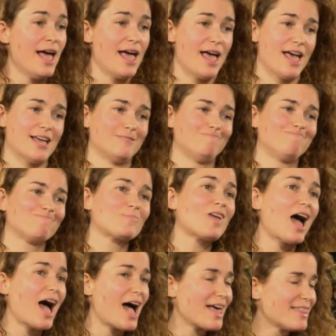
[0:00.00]
And
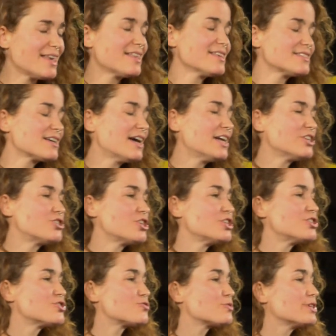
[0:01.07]
I think this kind of
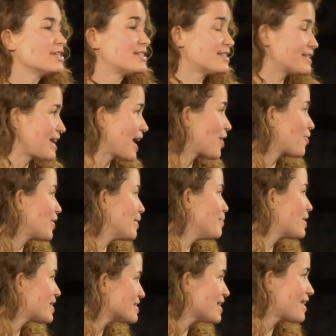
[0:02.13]
change is really scary
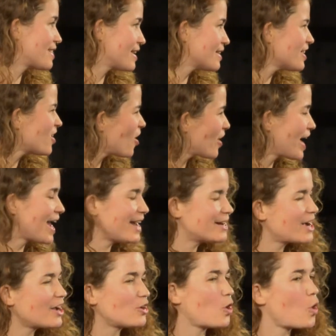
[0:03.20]
because I think that our hate
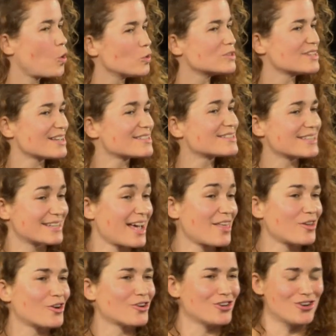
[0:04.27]
kind of holds us
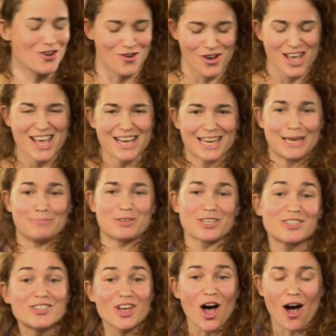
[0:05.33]
together, you know, keeps
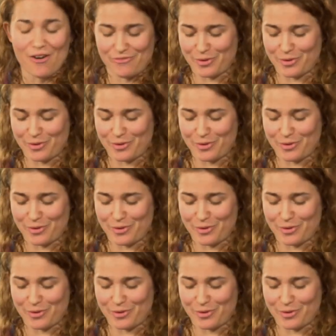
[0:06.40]
us tough